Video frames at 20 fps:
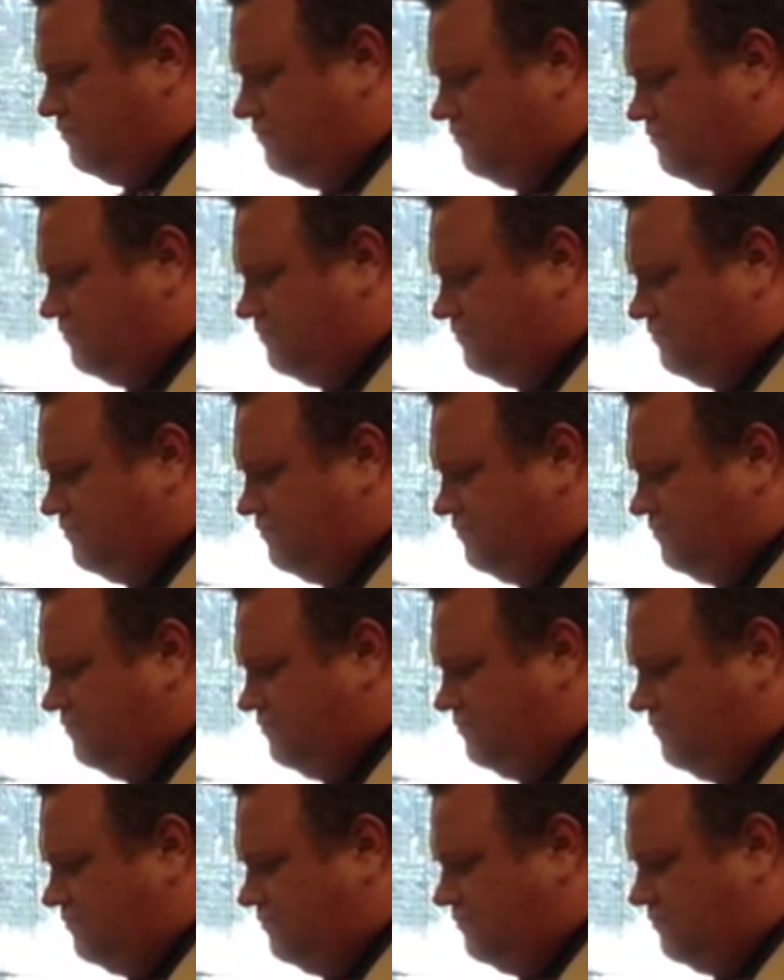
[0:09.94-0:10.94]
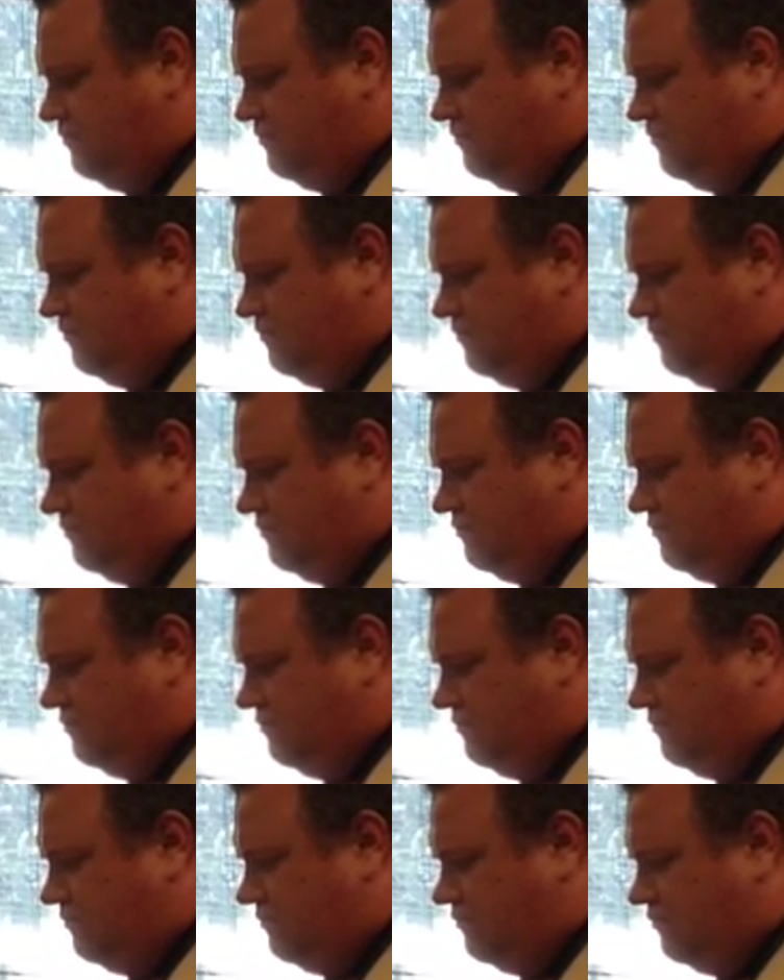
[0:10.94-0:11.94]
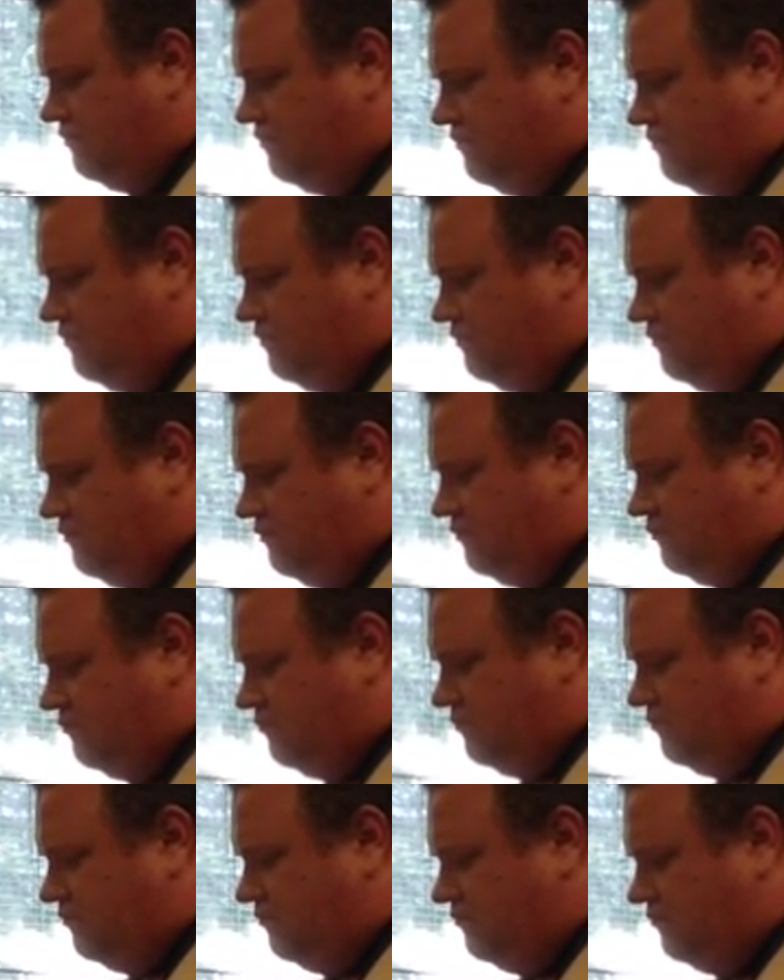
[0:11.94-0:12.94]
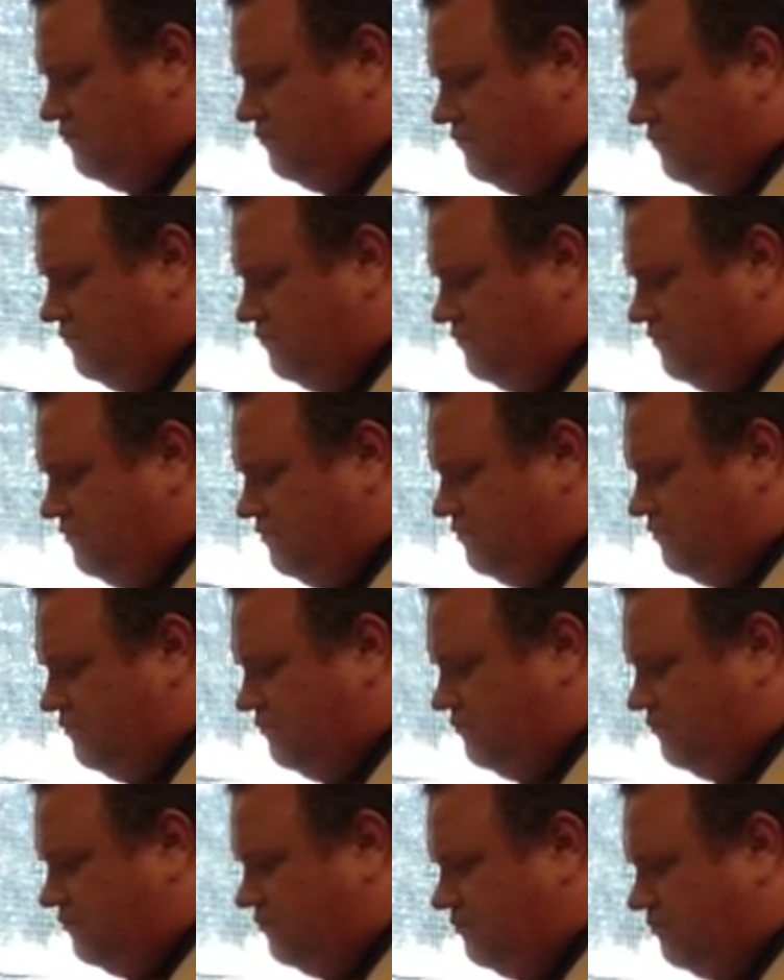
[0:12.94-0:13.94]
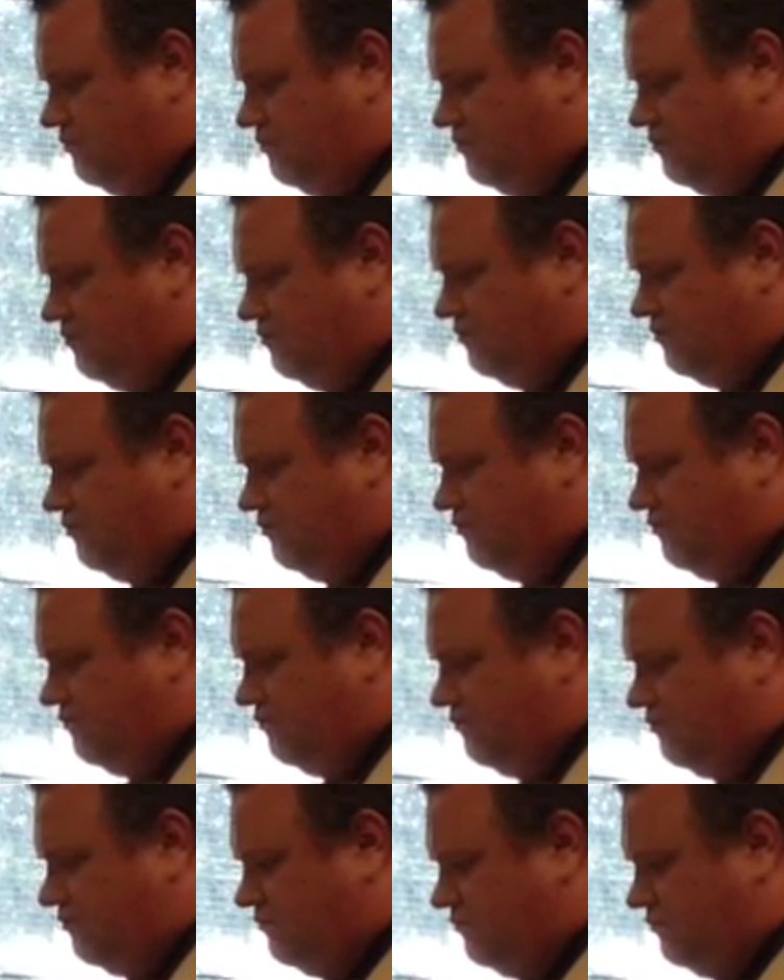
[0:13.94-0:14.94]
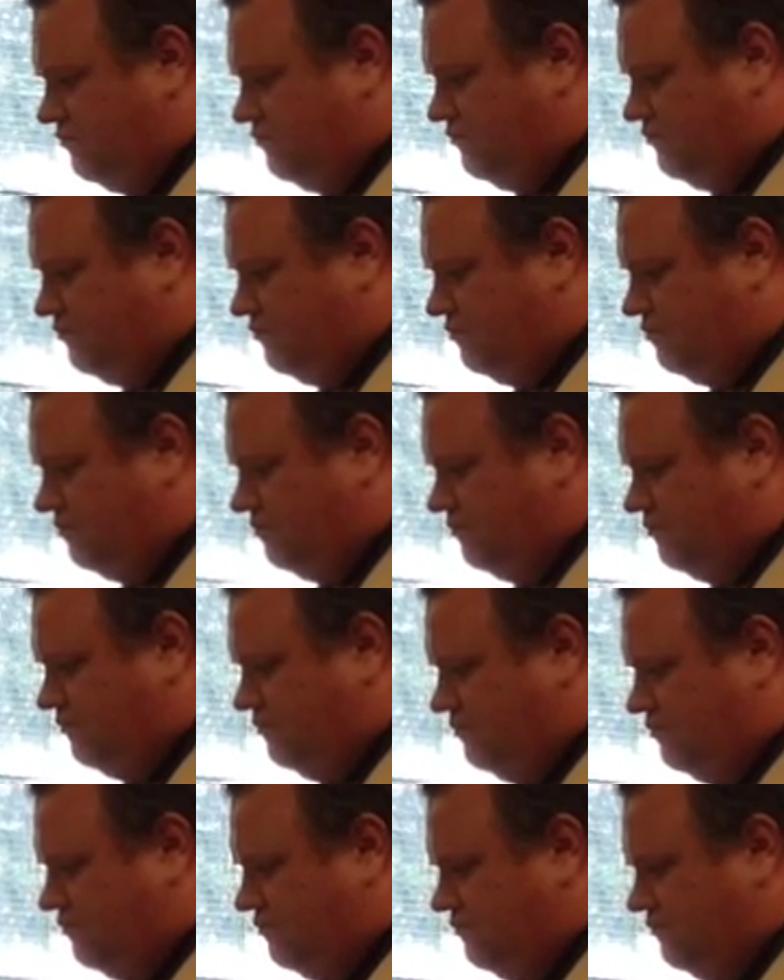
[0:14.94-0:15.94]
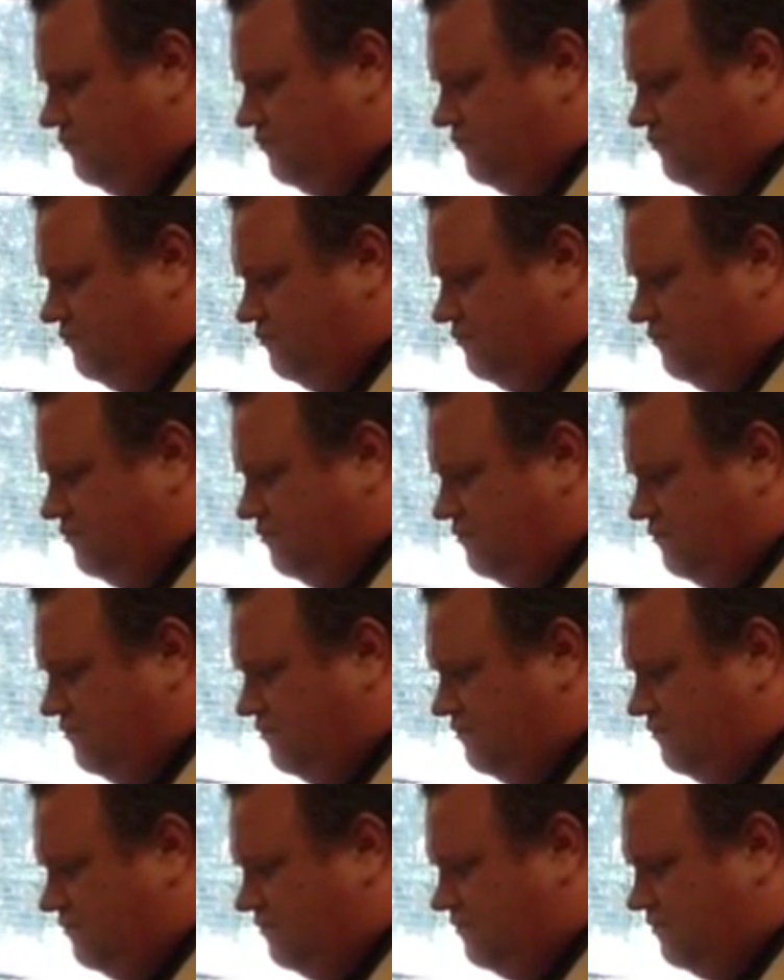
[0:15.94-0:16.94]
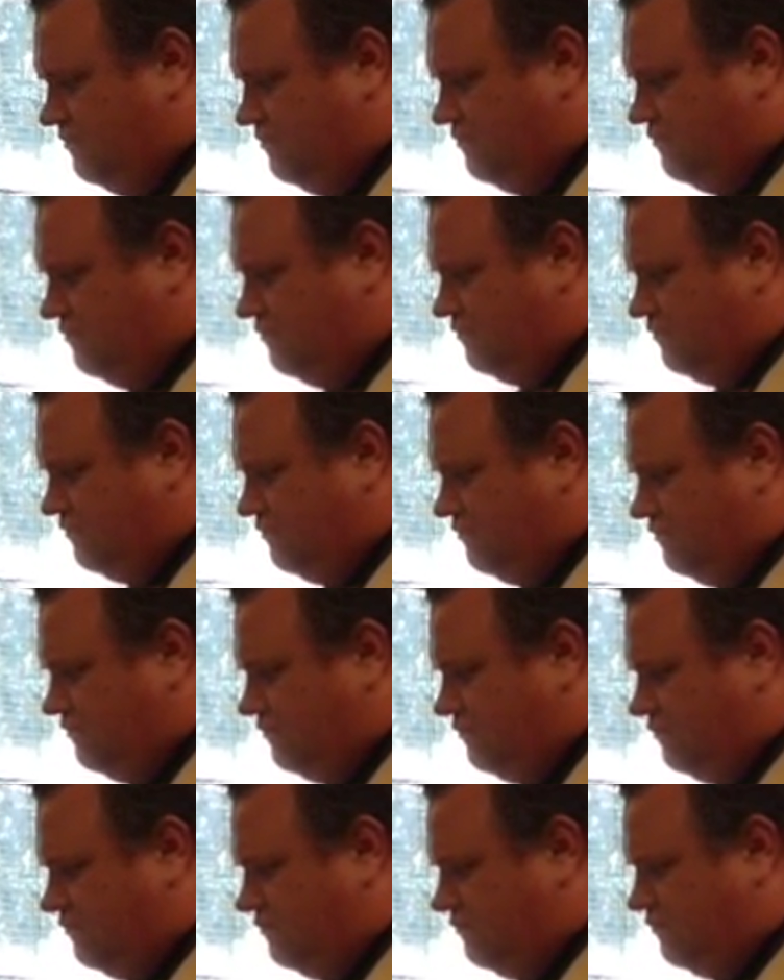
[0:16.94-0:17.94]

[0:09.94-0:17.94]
No words are spoken by the person on screen.